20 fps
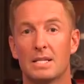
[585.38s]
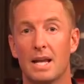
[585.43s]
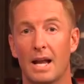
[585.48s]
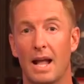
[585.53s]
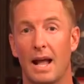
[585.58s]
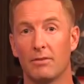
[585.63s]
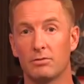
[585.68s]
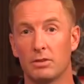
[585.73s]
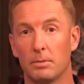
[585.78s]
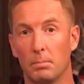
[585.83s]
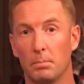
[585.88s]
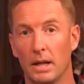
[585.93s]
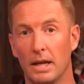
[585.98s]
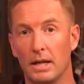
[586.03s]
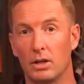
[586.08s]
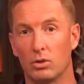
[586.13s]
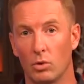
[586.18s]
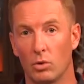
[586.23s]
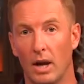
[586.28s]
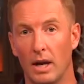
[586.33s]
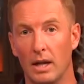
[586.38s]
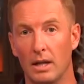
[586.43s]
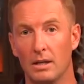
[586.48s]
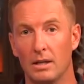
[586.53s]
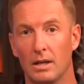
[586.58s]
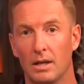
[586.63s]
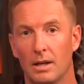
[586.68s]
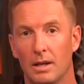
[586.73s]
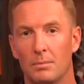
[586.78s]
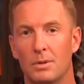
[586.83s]
He's going to have to play
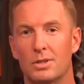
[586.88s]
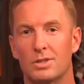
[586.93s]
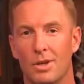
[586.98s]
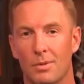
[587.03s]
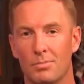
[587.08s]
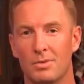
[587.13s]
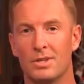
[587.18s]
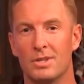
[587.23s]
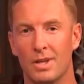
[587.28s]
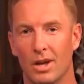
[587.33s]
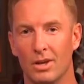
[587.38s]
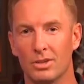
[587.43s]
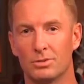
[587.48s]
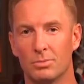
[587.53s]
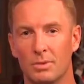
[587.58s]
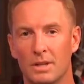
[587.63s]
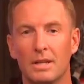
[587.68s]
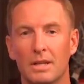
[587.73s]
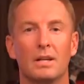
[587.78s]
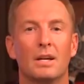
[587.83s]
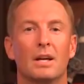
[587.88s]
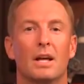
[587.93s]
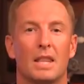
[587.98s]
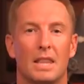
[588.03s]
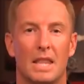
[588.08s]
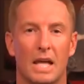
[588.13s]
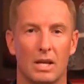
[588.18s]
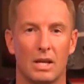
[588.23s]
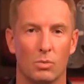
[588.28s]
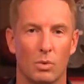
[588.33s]
great, but something tells me
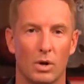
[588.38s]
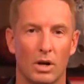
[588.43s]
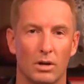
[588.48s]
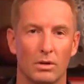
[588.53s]
that he